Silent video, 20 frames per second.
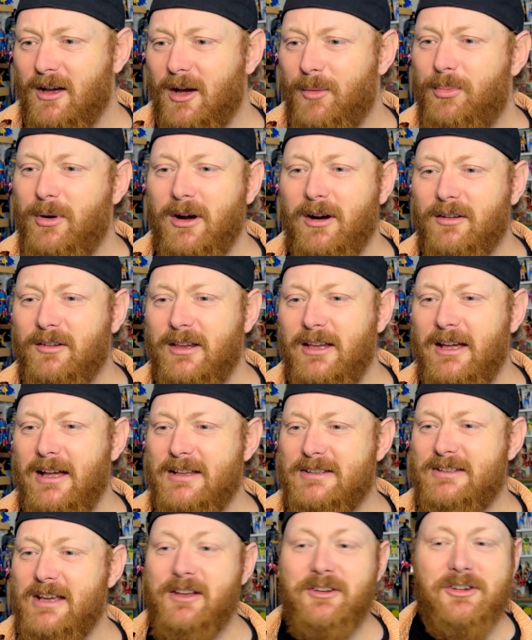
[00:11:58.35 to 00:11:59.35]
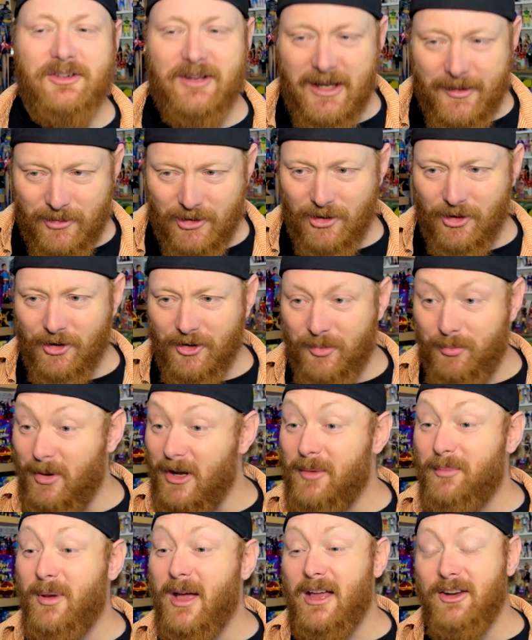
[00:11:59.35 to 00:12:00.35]
Apparently, it's Entertainment Earth,
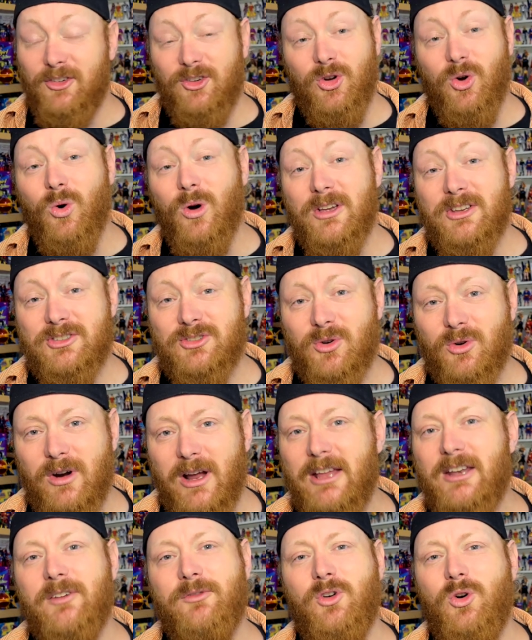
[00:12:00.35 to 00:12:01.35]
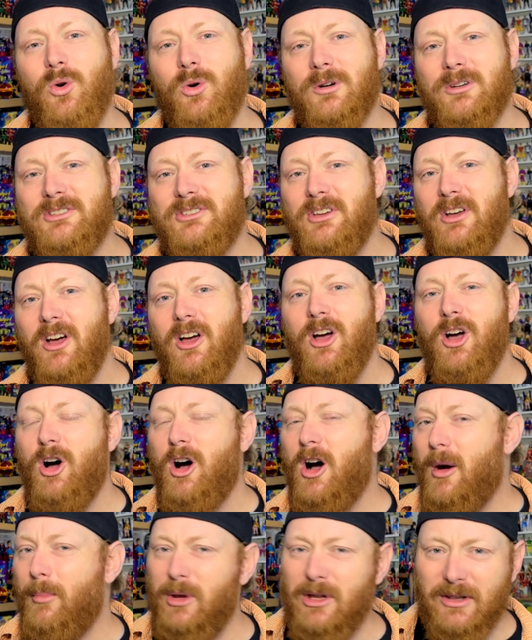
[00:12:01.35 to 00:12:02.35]
Big Bad Toy Store, and of course,
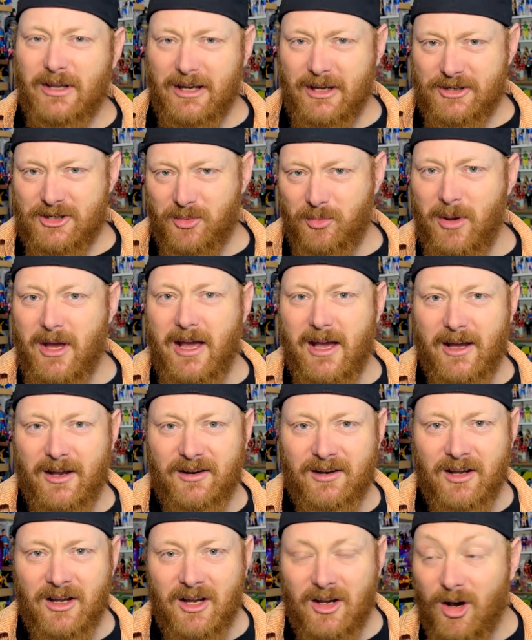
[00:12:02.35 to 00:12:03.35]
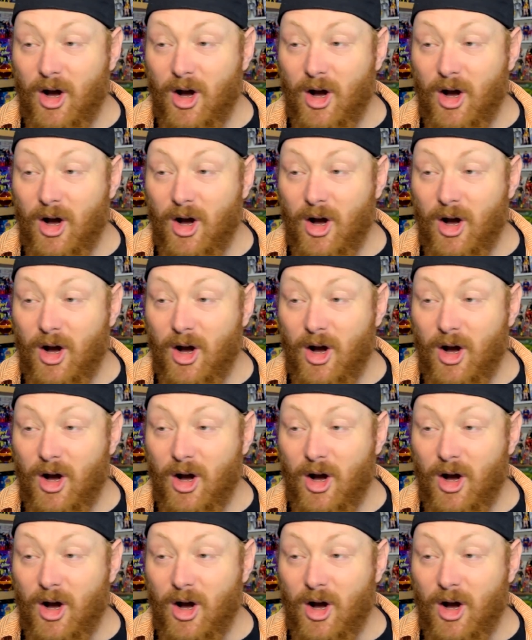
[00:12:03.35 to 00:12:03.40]
Hobbylink Japan.